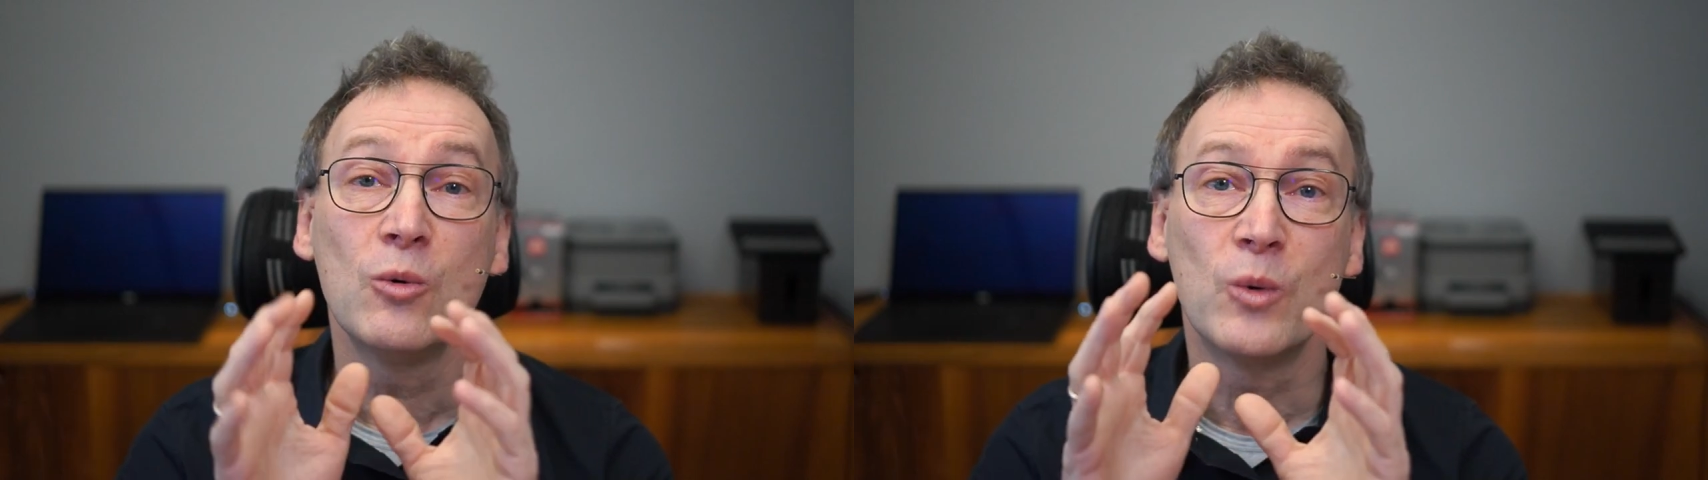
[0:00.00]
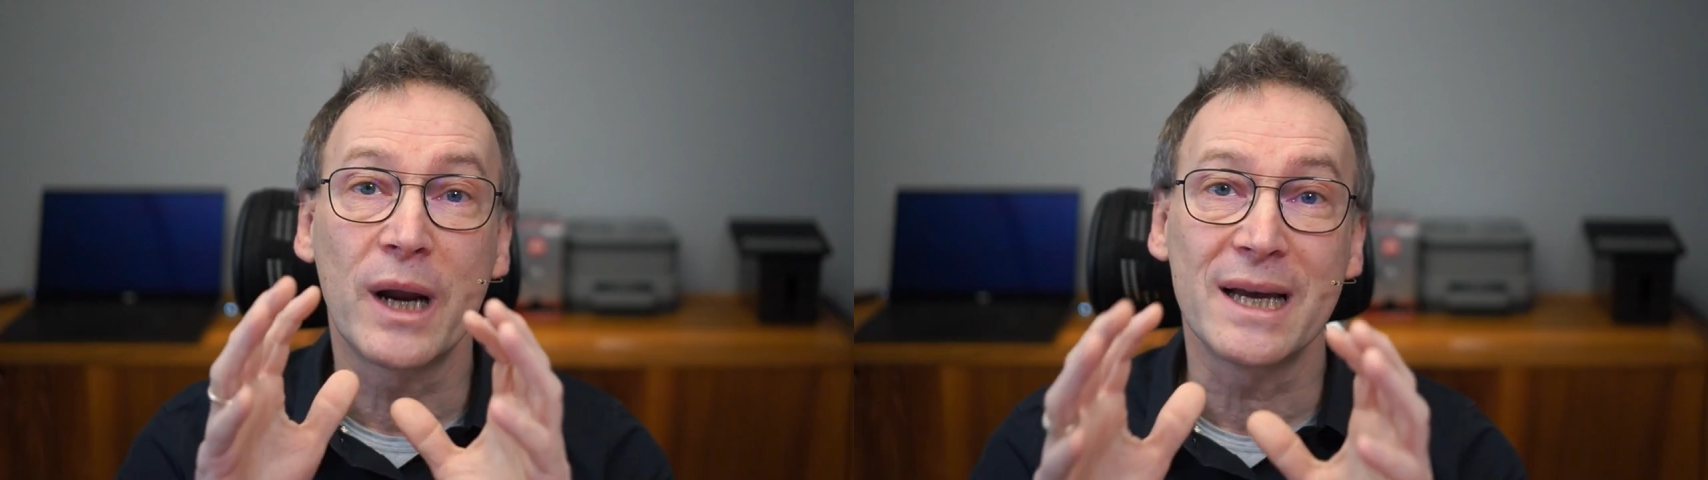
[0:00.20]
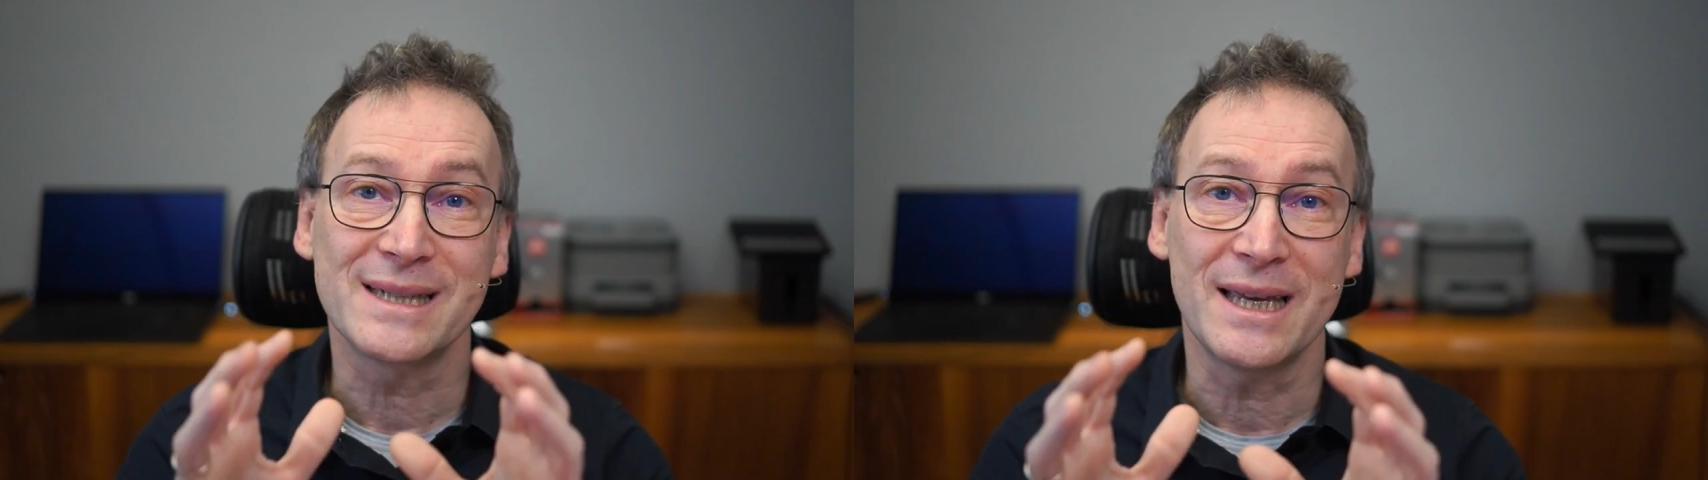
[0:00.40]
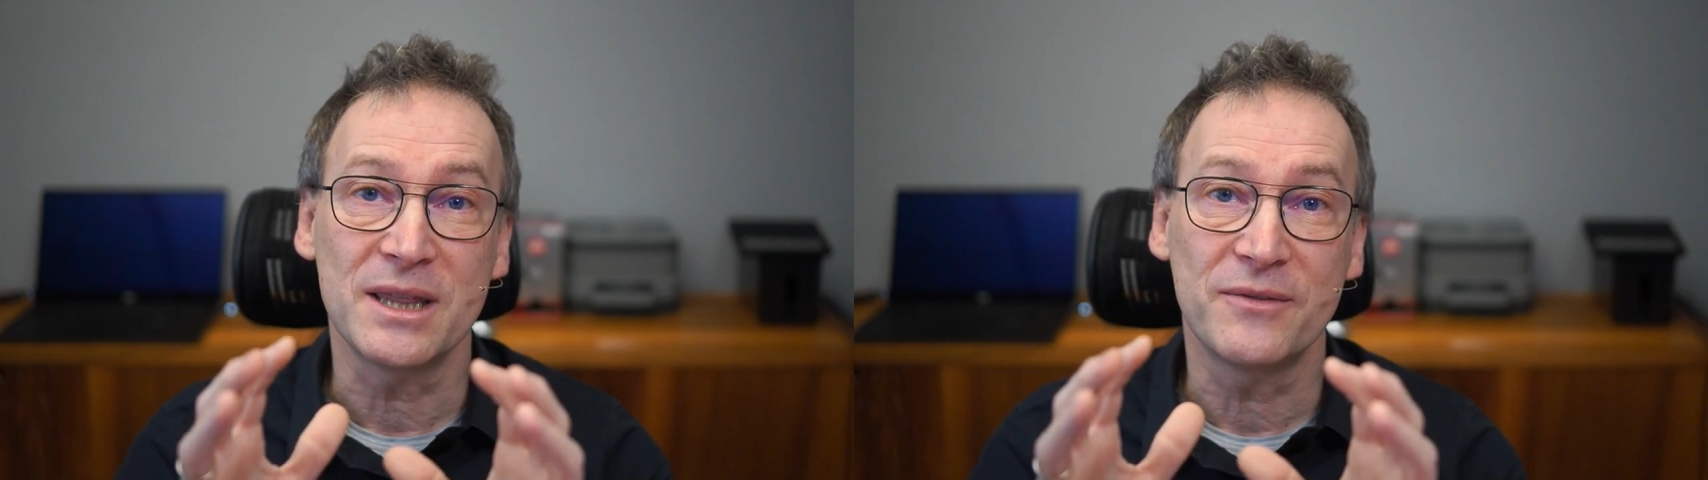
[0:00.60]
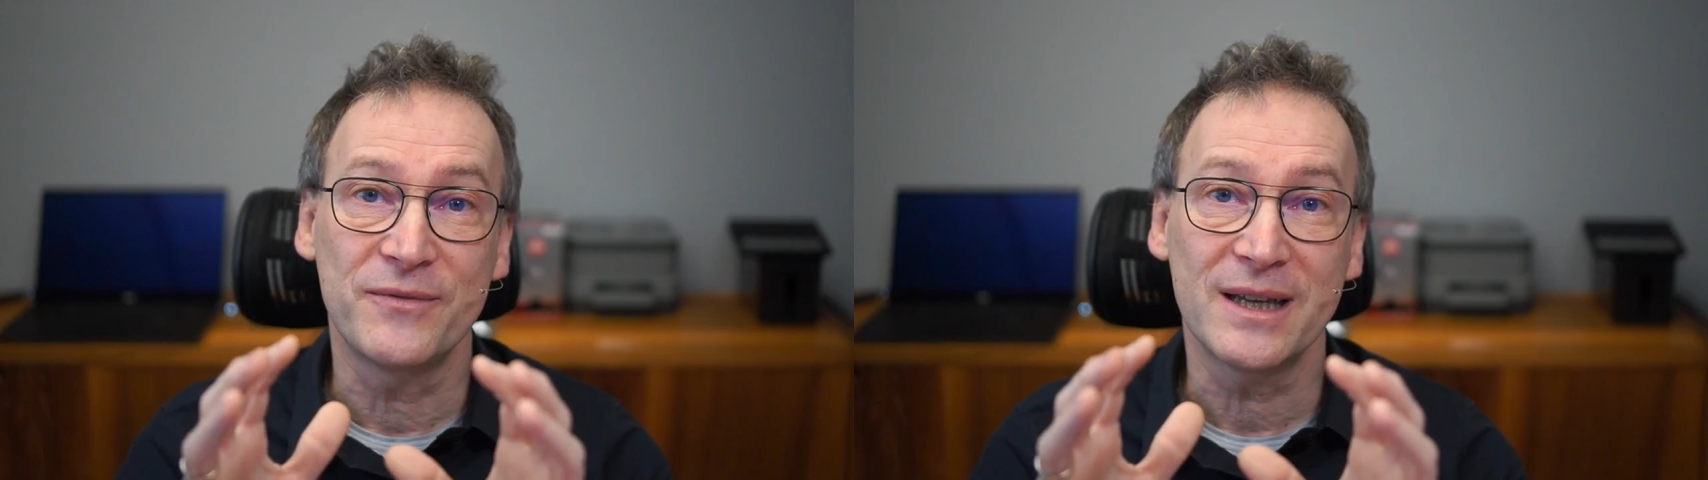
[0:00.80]
whereas in
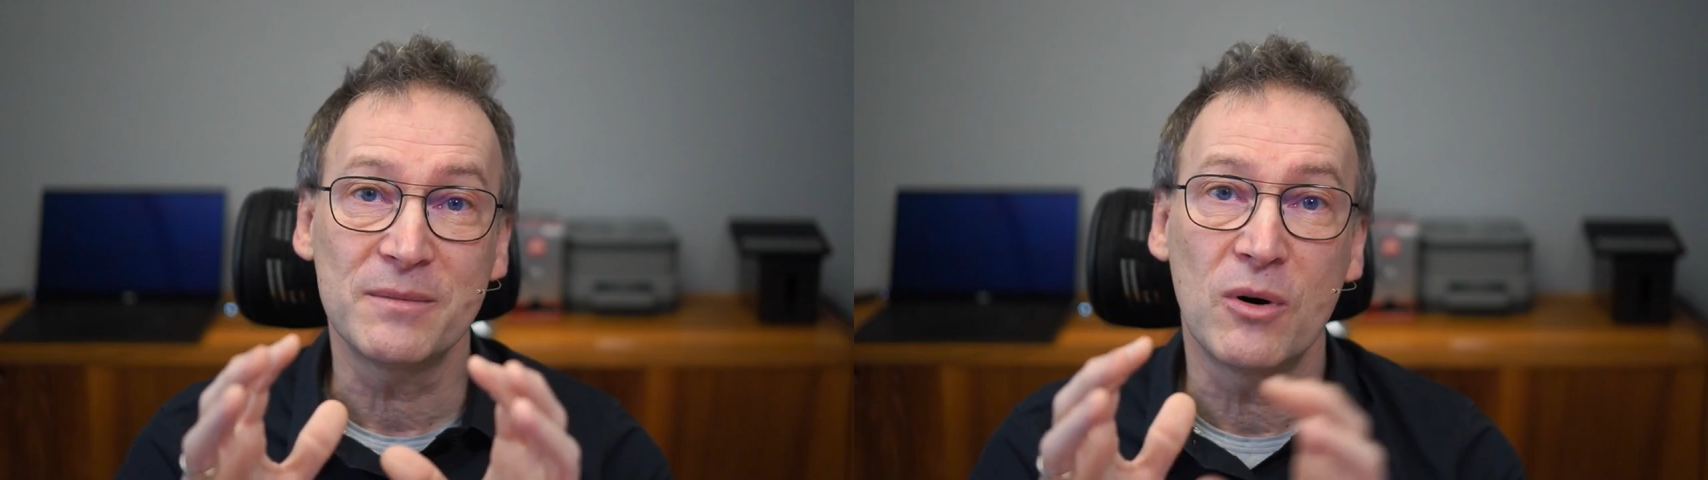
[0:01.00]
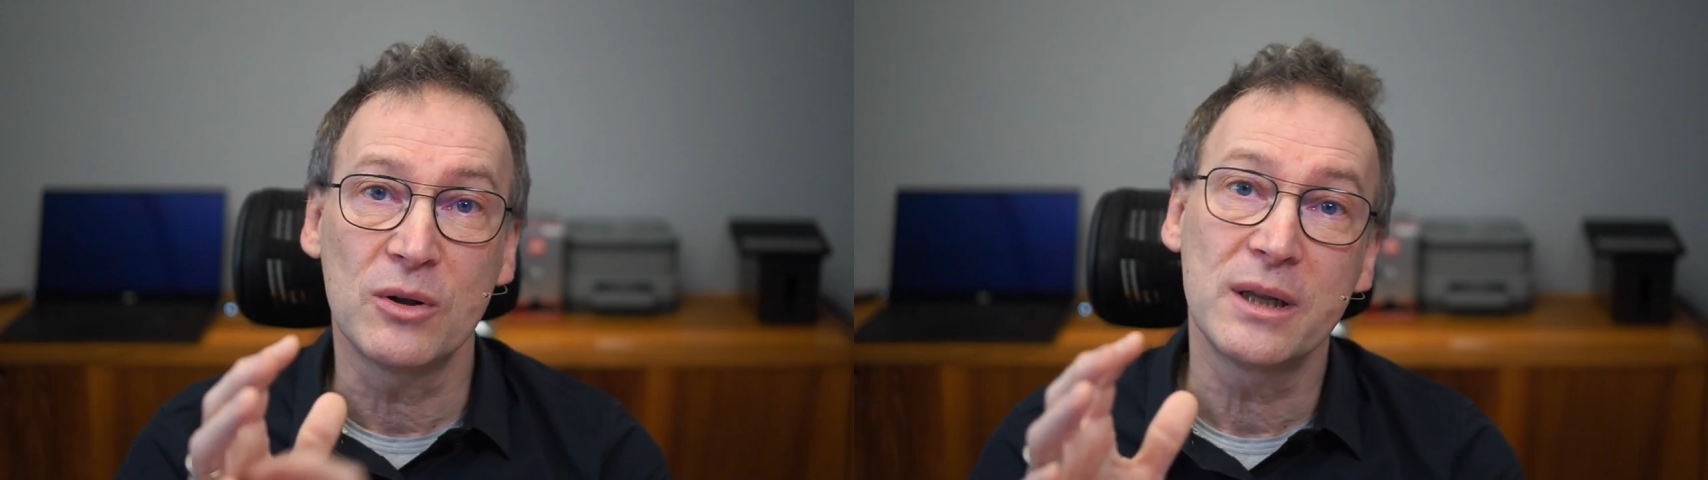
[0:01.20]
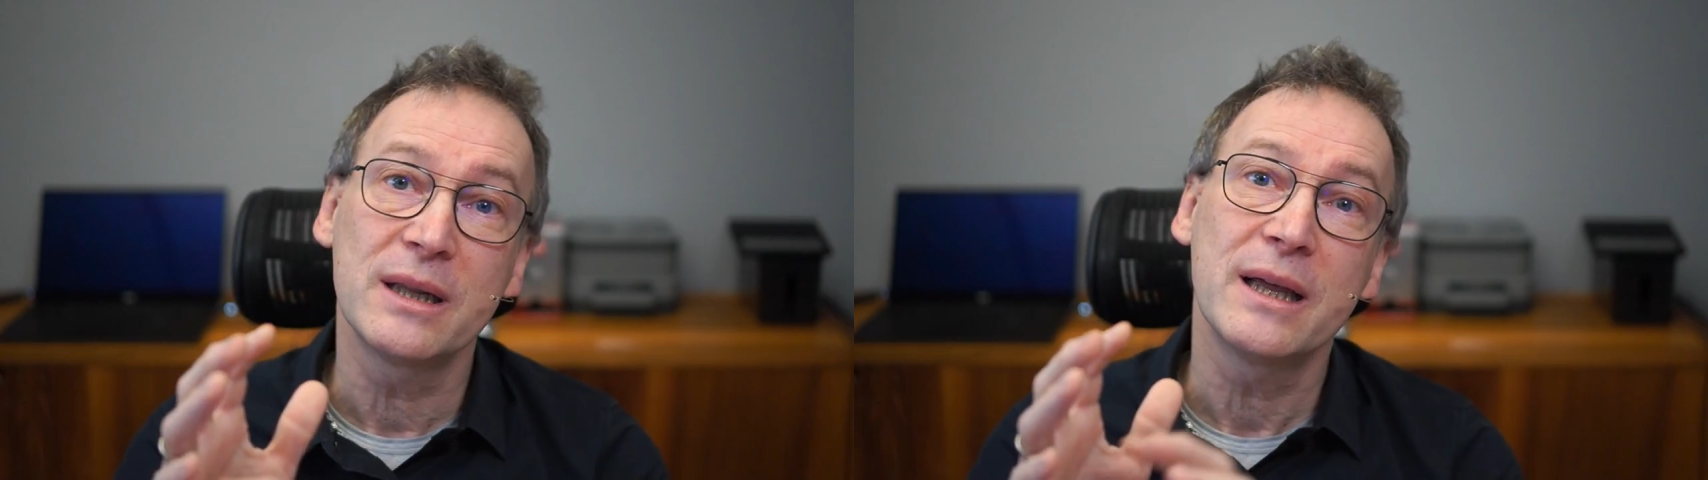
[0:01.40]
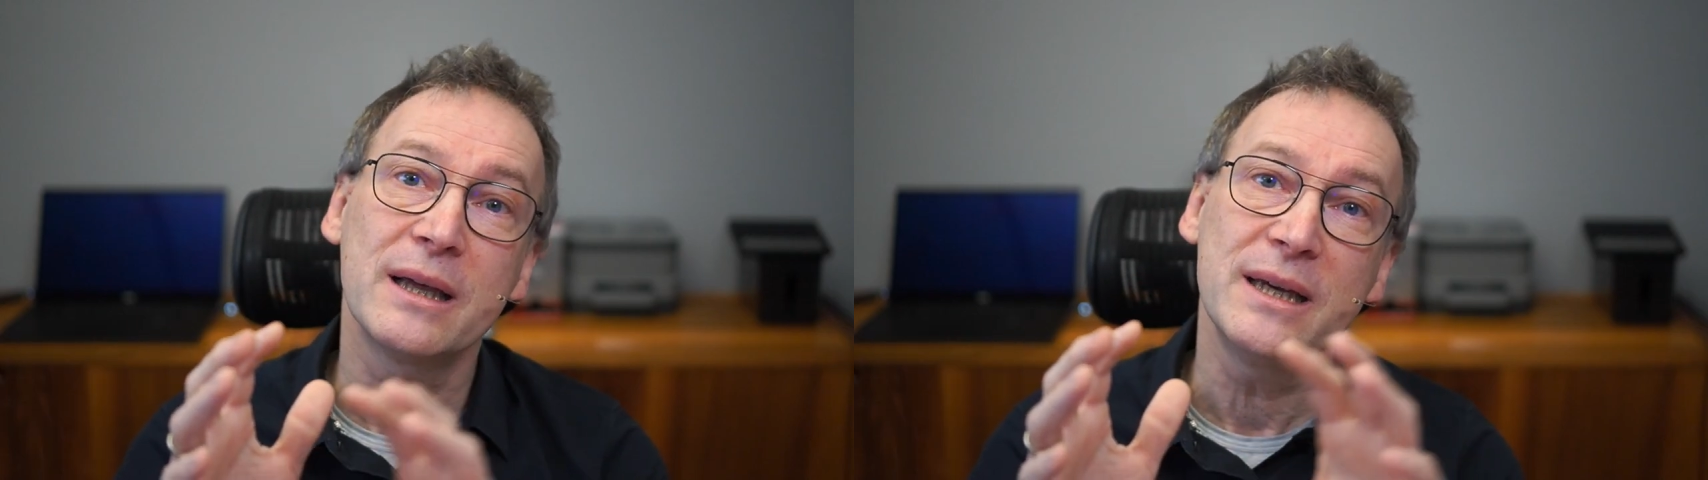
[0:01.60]
the fat model